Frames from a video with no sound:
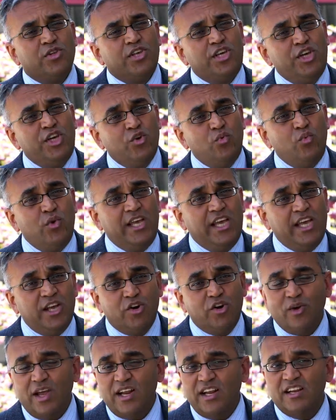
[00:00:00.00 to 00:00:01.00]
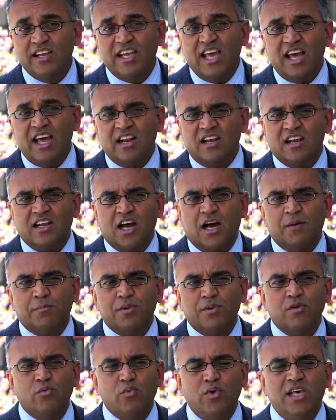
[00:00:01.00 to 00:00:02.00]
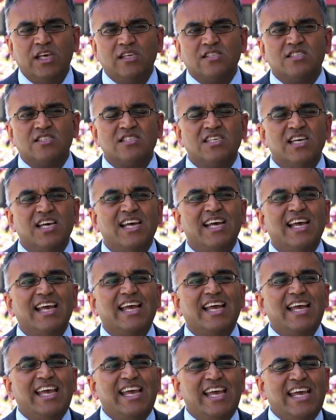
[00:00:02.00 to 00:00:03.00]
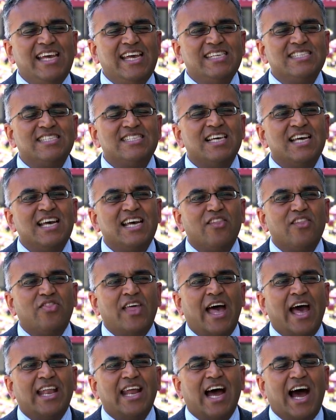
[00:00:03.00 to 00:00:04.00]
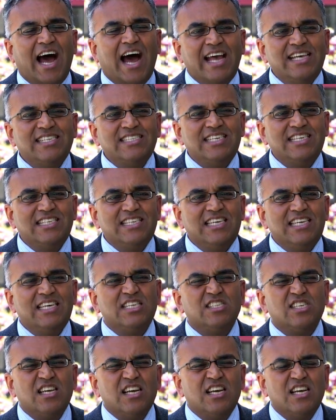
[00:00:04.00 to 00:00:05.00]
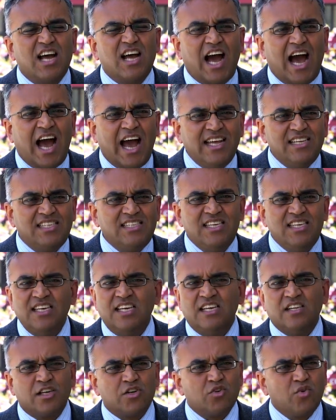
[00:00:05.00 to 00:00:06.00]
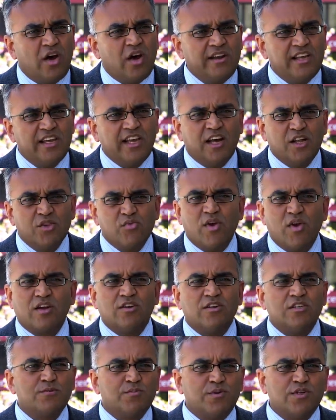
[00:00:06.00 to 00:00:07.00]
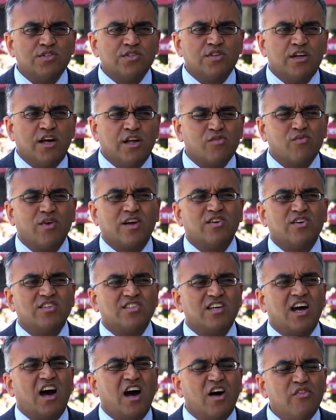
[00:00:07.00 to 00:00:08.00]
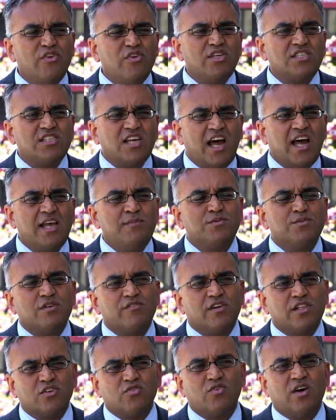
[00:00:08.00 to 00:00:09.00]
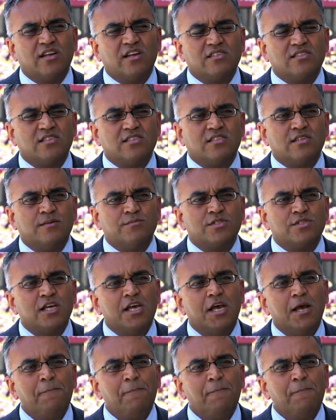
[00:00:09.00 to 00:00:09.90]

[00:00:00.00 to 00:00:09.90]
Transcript: hear reiterated again in a couple of weeks is that ICTs, IT, electronic health records, personal health records, other types of electronic systems